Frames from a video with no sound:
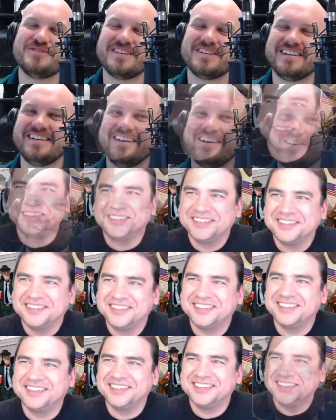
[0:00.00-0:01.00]
Now you
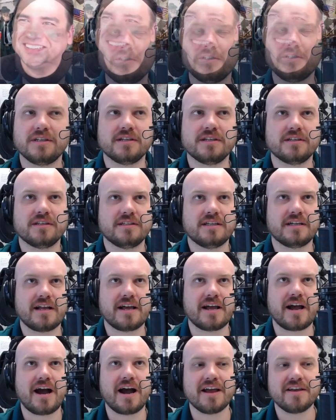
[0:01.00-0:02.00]
said something
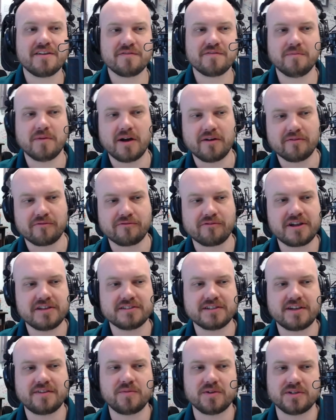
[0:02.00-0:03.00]
that a phrase
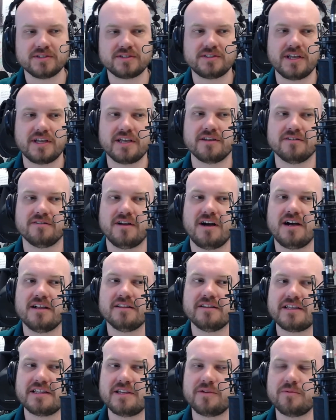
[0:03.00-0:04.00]
I've been saying a lot
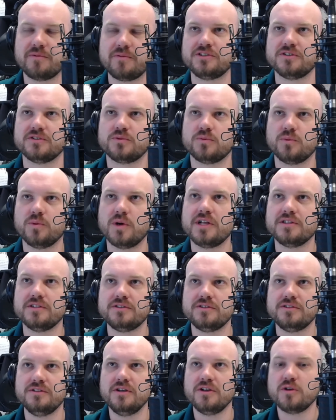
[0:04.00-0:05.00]
lately, which is what
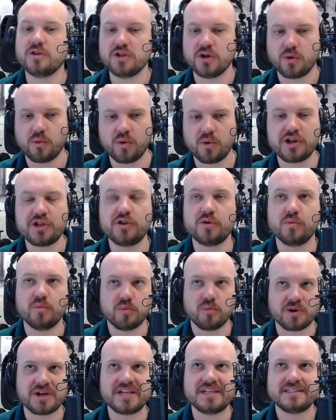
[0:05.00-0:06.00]
do you
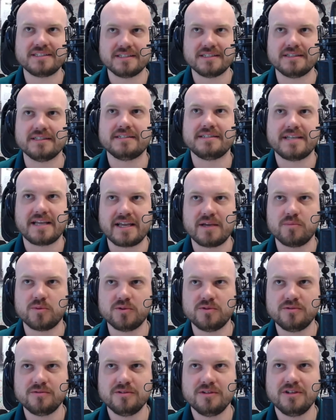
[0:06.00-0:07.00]
bring to the
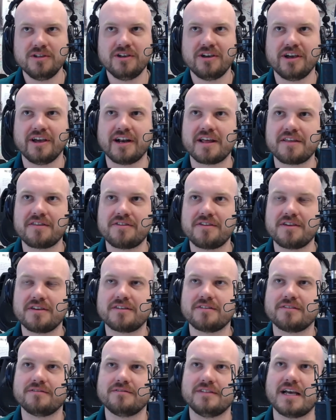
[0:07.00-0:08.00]
table? And I think
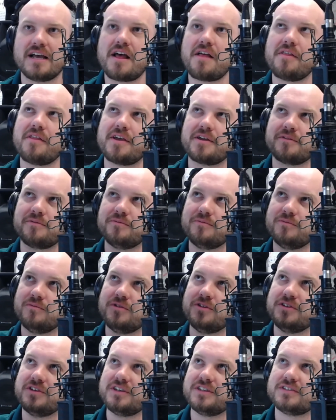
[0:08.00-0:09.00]
that like
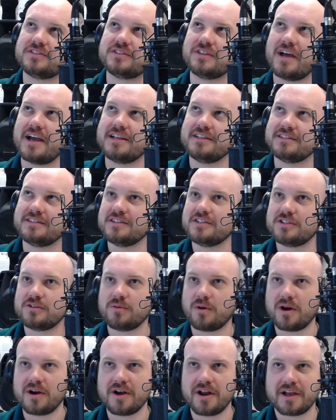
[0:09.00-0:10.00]
really slides into
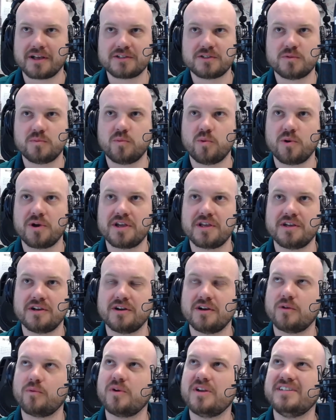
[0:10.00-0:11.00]
our next point
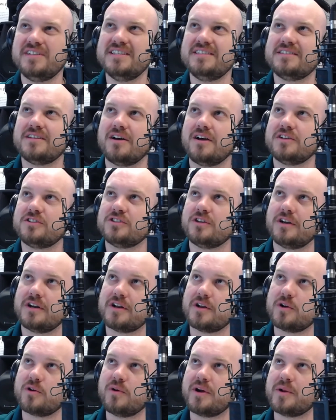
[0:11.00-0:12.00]
here, and we did touch on
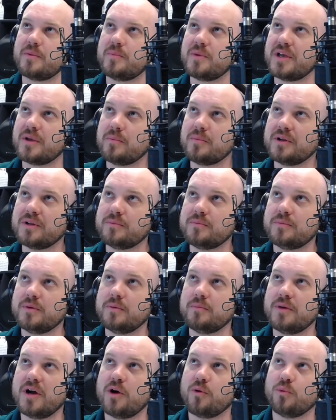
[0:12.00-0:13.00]
it quite a bit, but
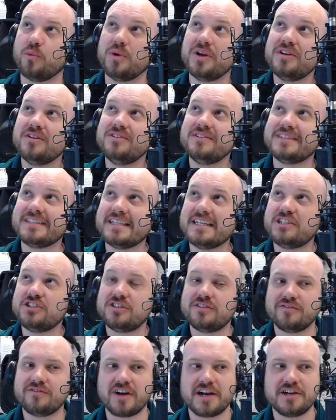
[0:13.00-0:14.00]
a real
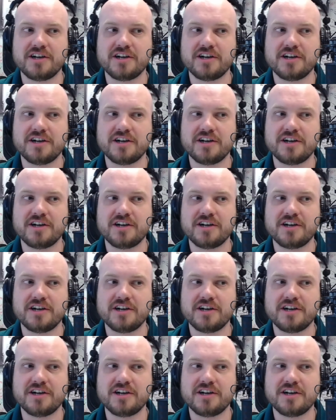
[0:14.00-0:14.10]
niche, find your